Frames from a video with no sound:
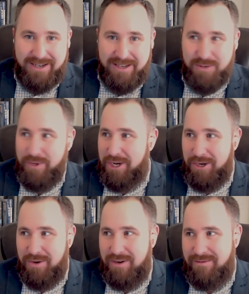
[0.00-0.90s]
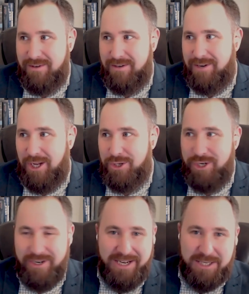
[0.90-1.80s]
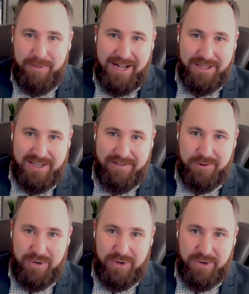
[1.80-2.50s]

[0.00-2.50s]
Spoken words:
And as we know, culture eats policy for